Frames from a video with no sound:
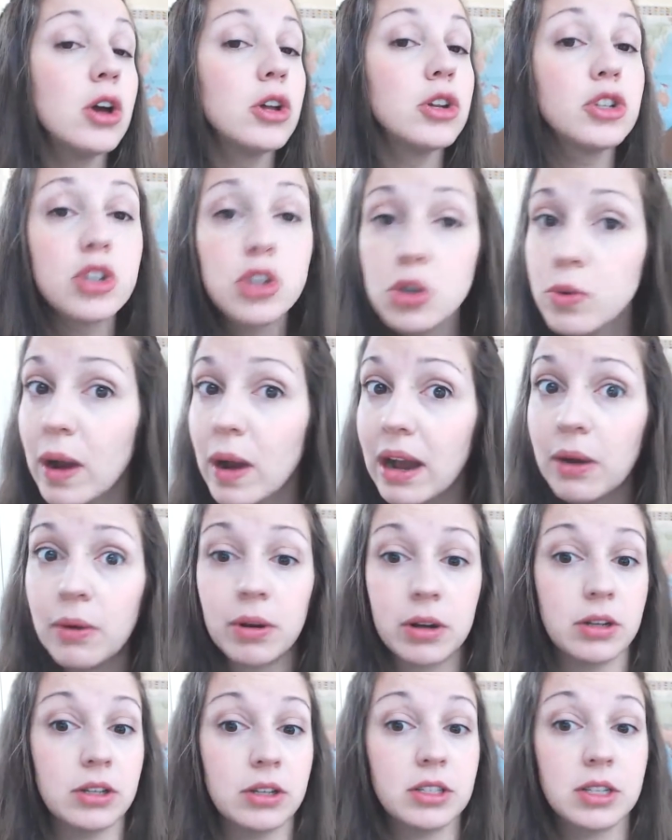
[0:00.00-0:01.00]
2
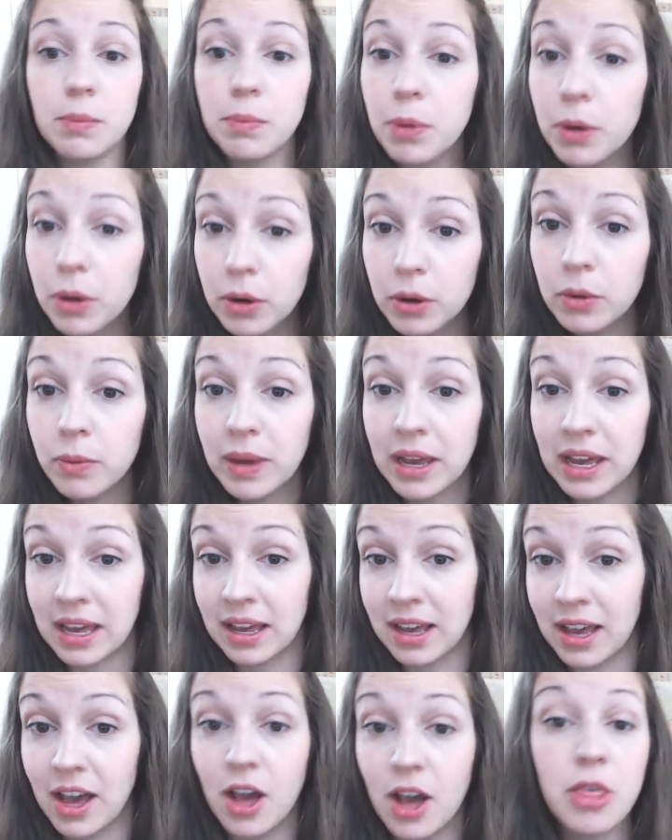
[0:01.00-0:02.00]
hours per
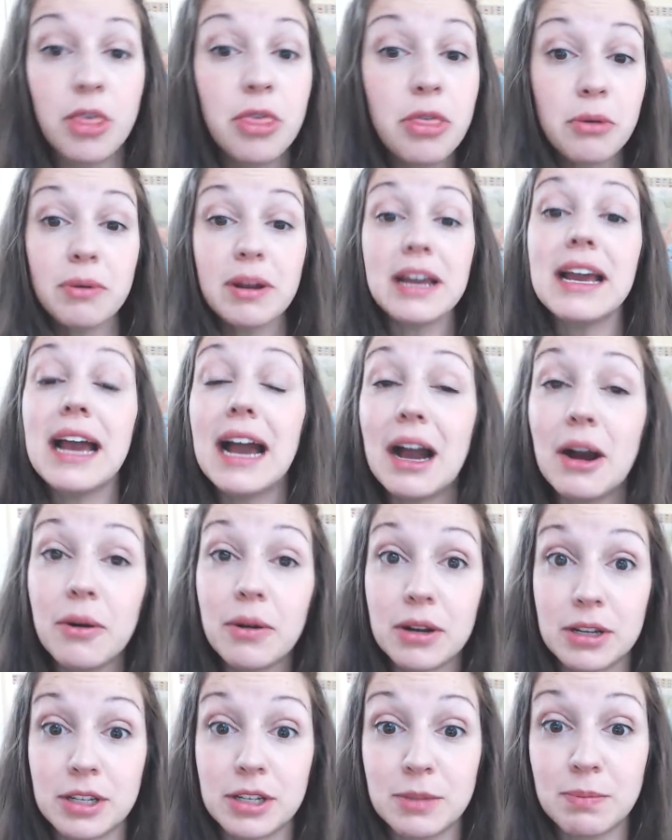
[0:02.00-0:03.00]
week, 3
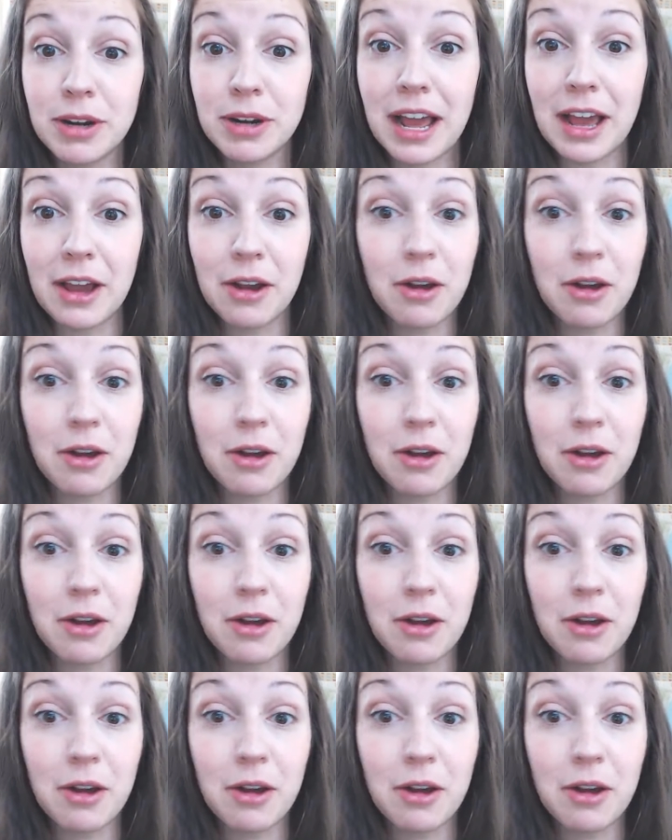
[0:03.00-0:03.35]
hours per day.